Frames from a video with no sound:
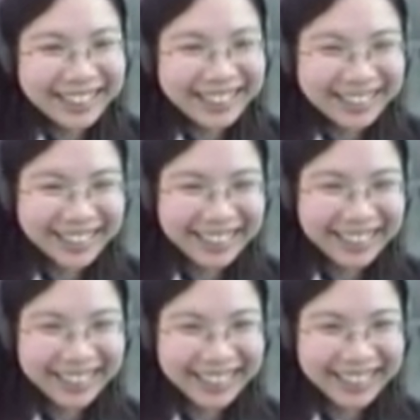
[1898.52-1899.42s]

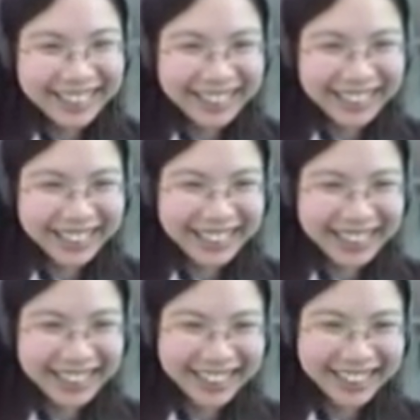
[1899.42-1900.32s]

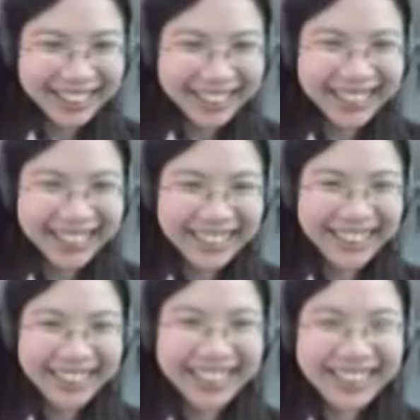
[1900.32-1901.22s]

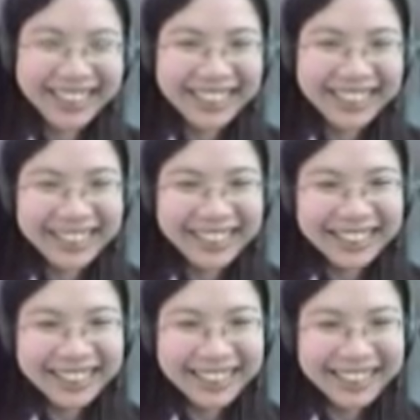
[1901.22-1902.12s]

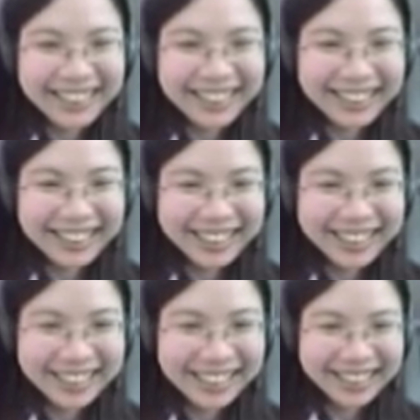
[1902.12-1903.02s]

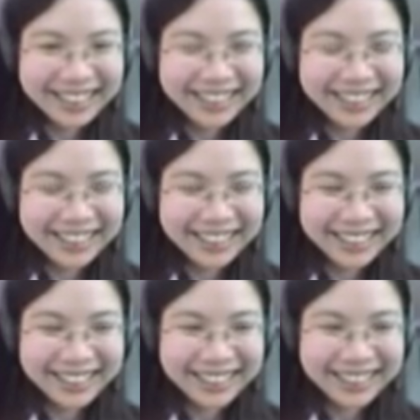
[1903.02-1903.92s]

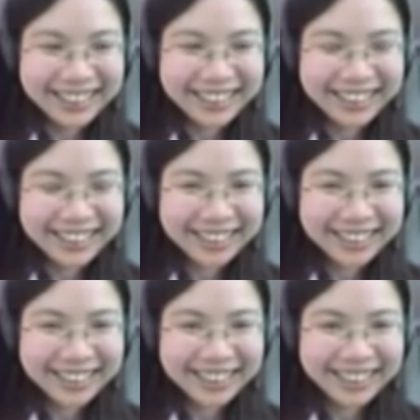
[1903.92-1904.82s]

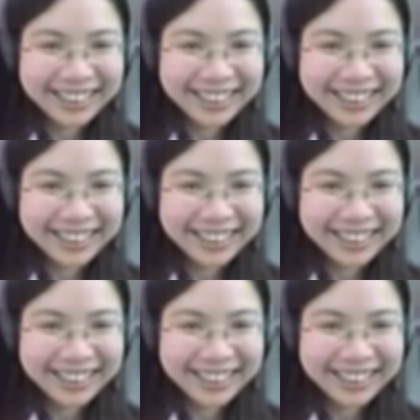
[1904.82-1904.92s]
This person isn't speaking.